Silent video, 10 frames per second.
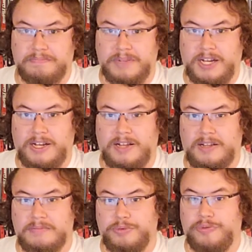
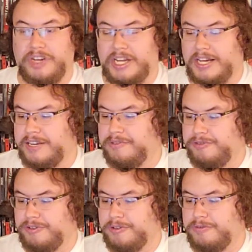uh, movie night
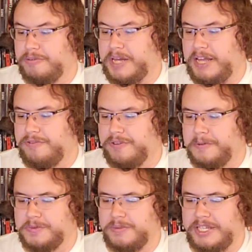for for banned
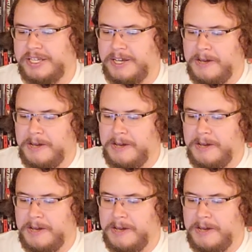films week.